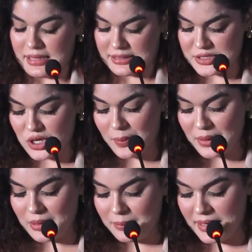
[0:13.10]
The
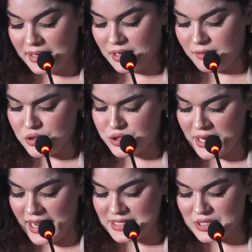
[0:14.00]
topic will be
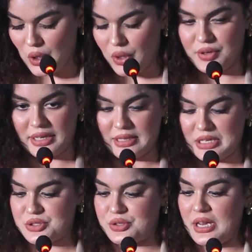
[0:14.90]
Revolutionize Your
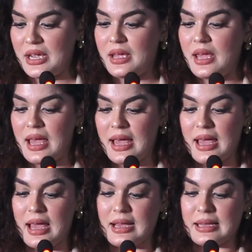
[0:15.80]
Regulatory
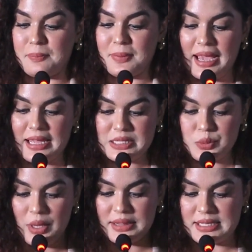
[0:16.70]
Compliance
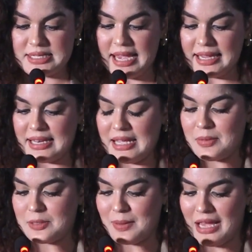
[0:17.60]
with a
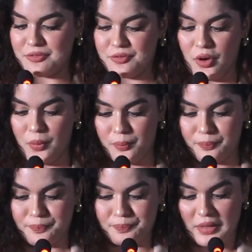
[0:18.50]
Tech-Enabled Platform.
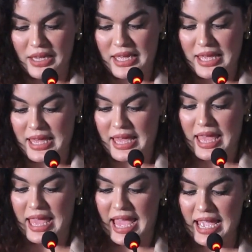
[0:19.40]

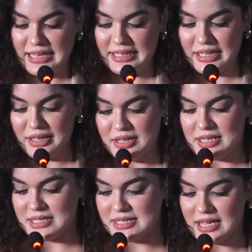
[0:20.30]
And here
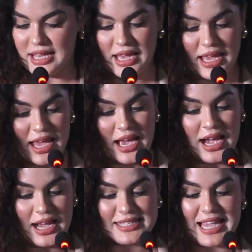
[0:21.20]
is a
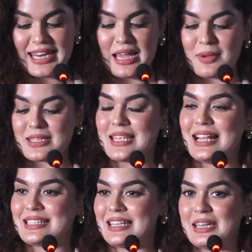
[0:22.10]
dynamic
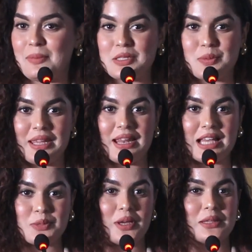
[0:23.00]
sales leader between
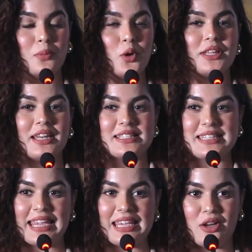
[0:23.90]
us with more than a
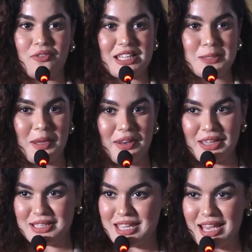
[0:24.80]
decade of
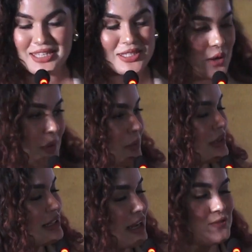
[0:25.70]
experience. So we would
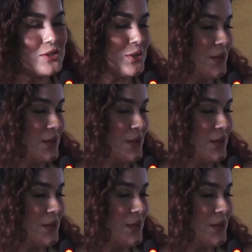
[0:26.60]
love to know